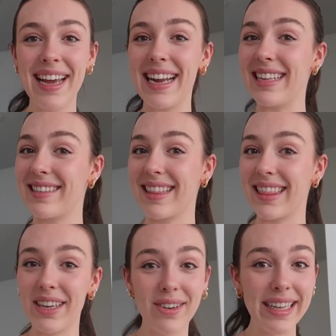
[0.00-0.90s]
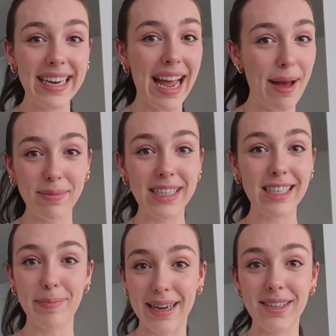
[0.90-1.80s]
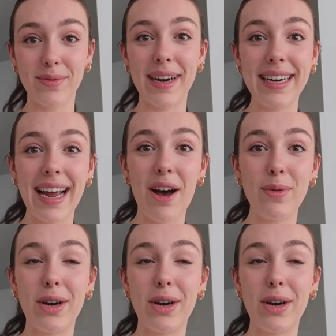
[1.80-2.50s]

It's literally an empty space right now.